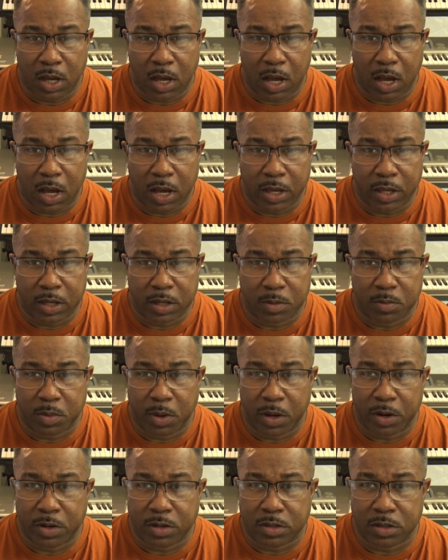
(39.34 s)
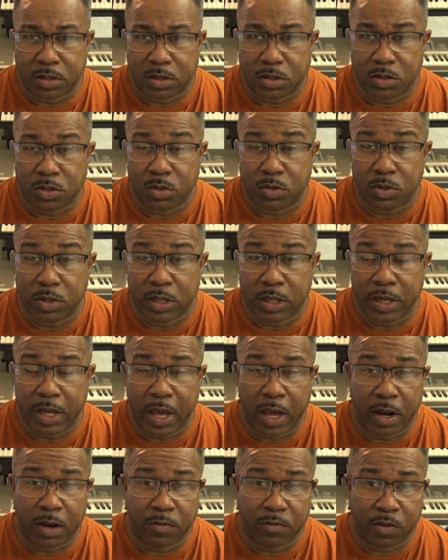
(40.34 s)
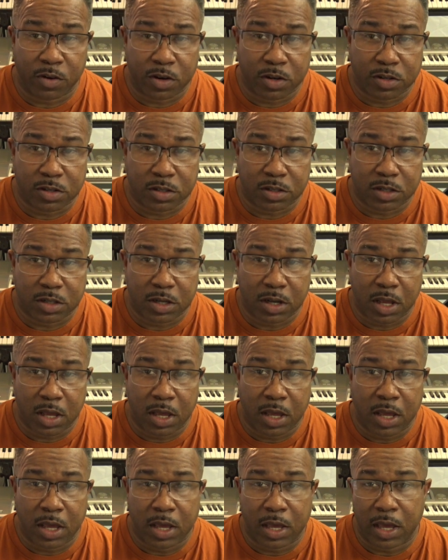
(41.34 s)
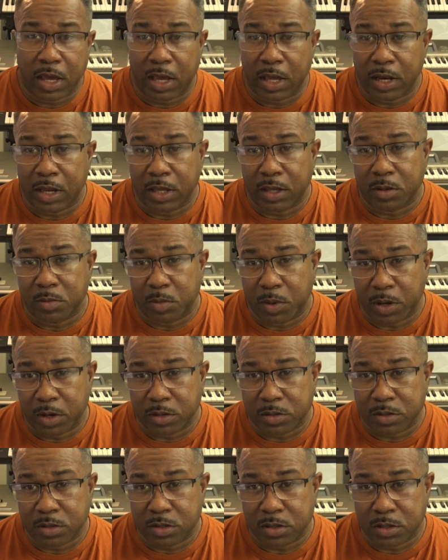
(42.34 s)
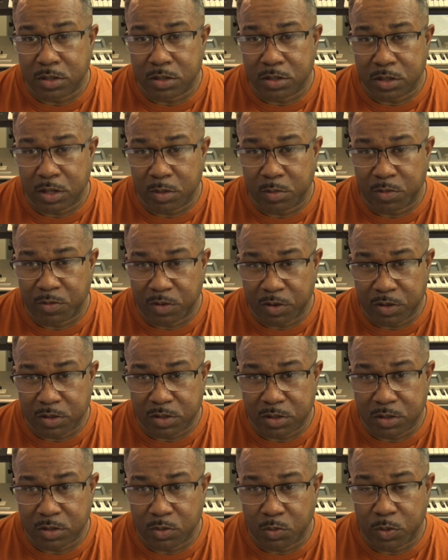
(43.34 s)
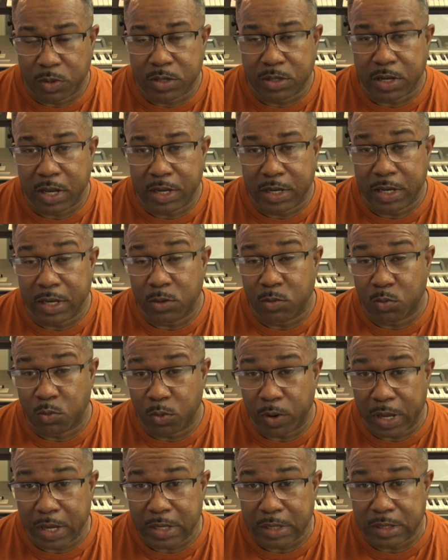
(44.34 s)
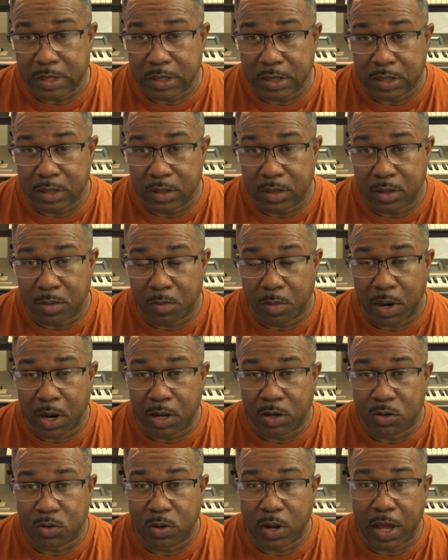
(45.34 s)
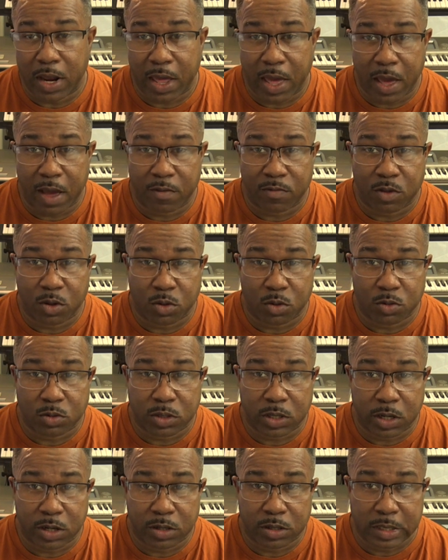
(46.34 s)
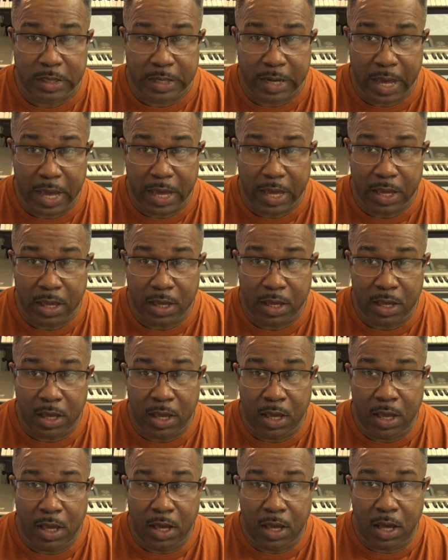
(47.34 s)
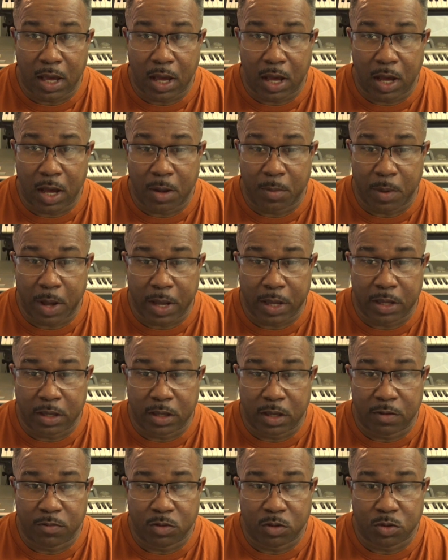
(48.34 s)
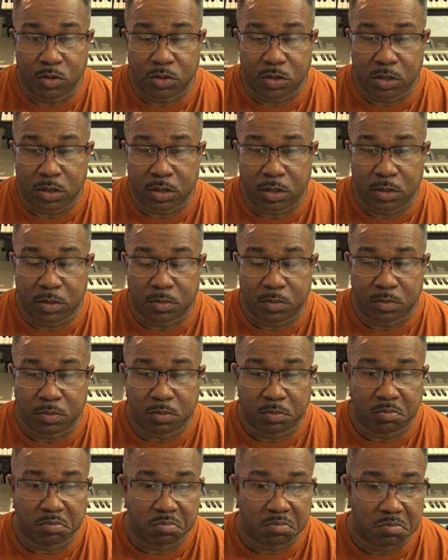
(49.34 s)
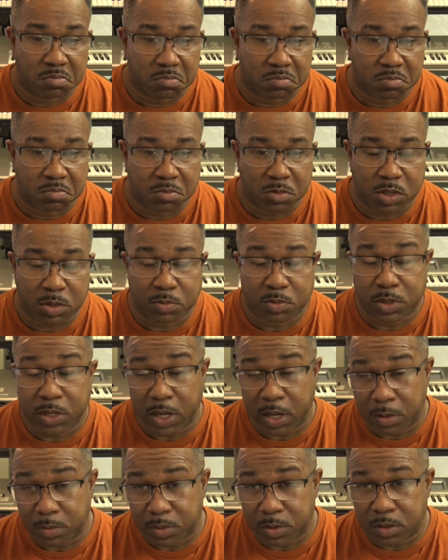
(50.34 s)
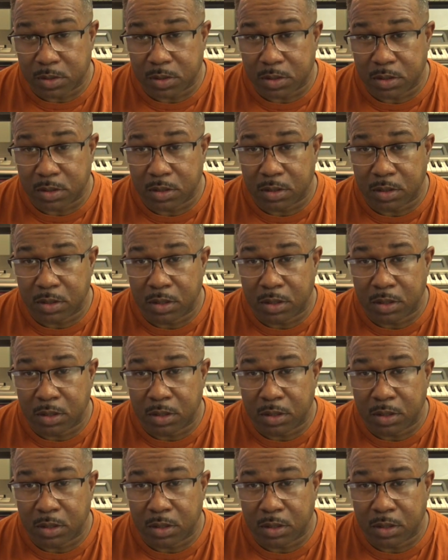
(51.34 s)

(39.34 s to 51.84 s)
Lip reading: In comparison to the Canon version and in comparison to the Sigma version, which I did rent, but I do not have those here today. I can give you some tips